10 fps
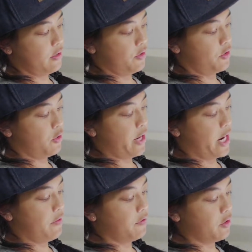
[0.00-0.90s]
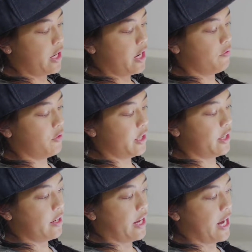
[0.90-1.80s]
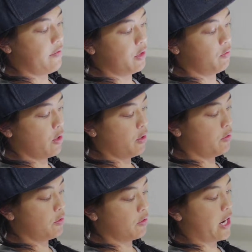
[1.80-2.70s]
So after every heavy roast,